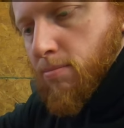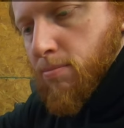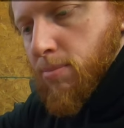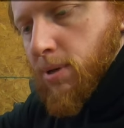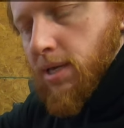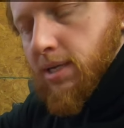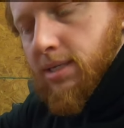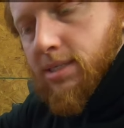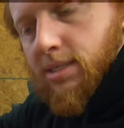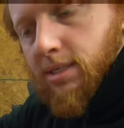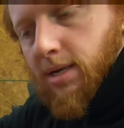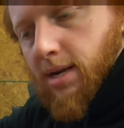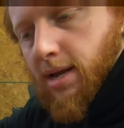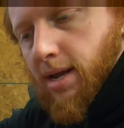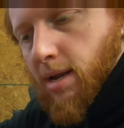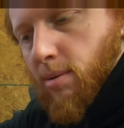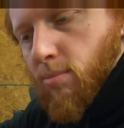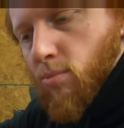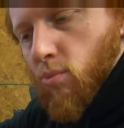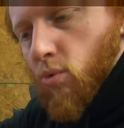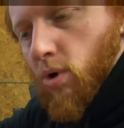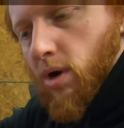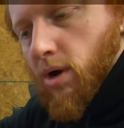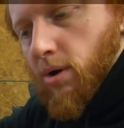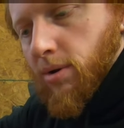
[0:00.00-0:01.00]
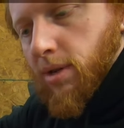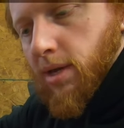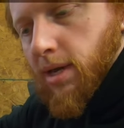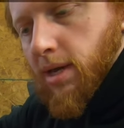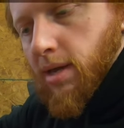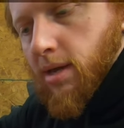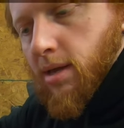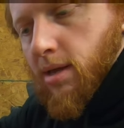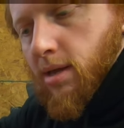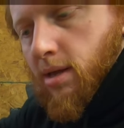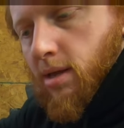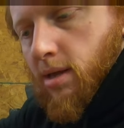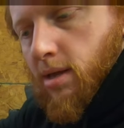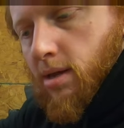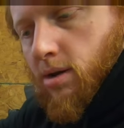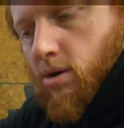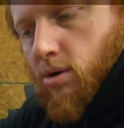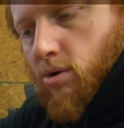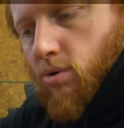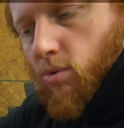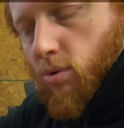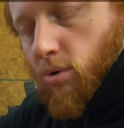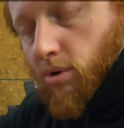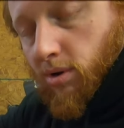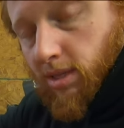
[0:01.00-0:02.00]
piece that I am welding
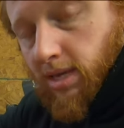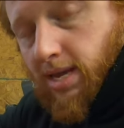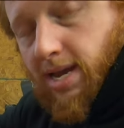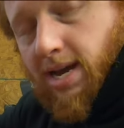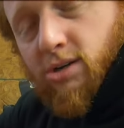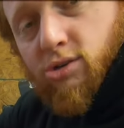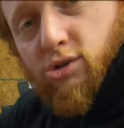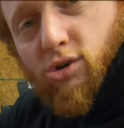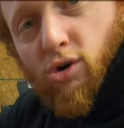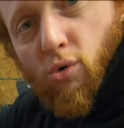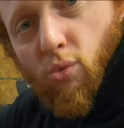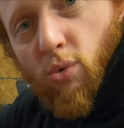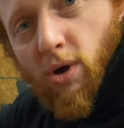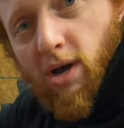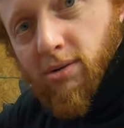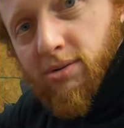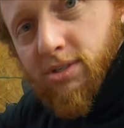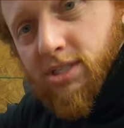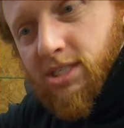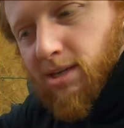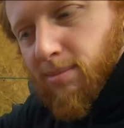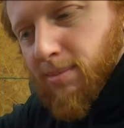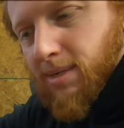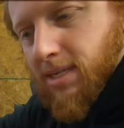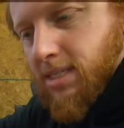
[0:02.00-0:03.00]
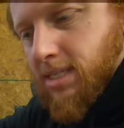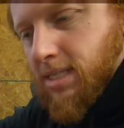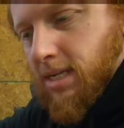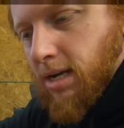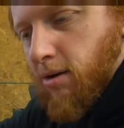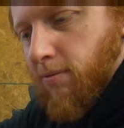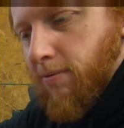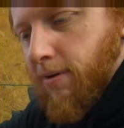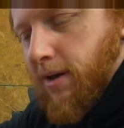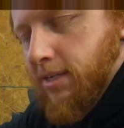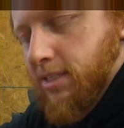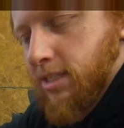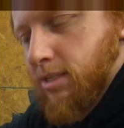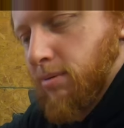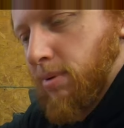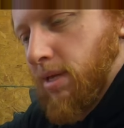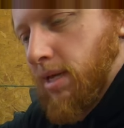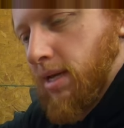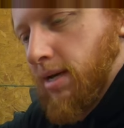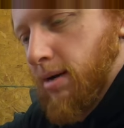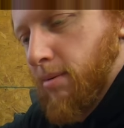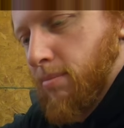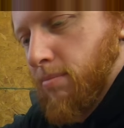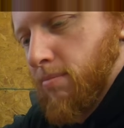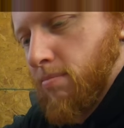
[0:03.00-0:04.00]
or the actual weld seam itself has to be
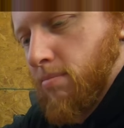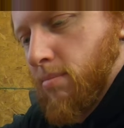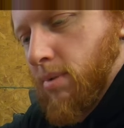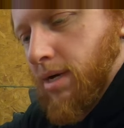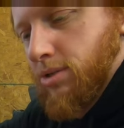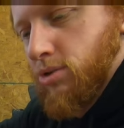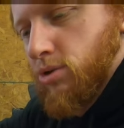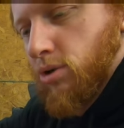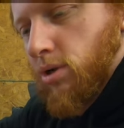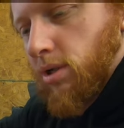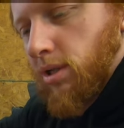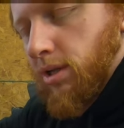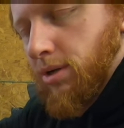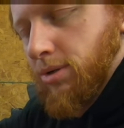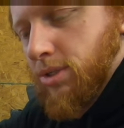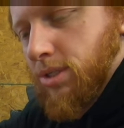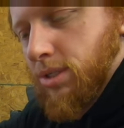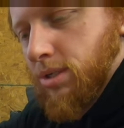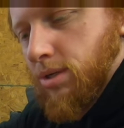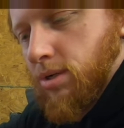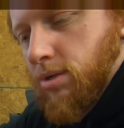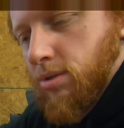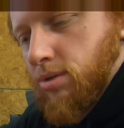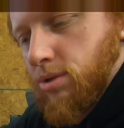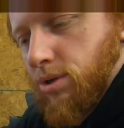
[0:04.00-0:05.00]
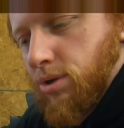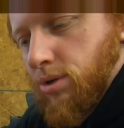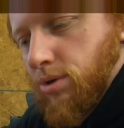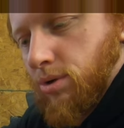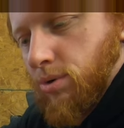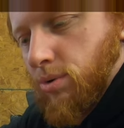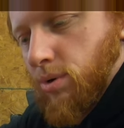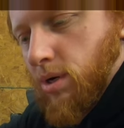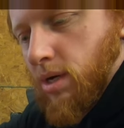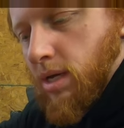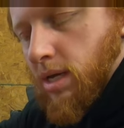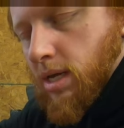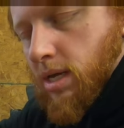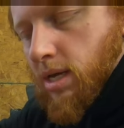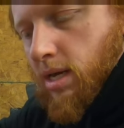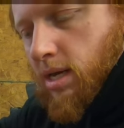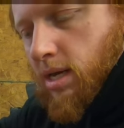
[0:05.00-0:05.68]
up much closer to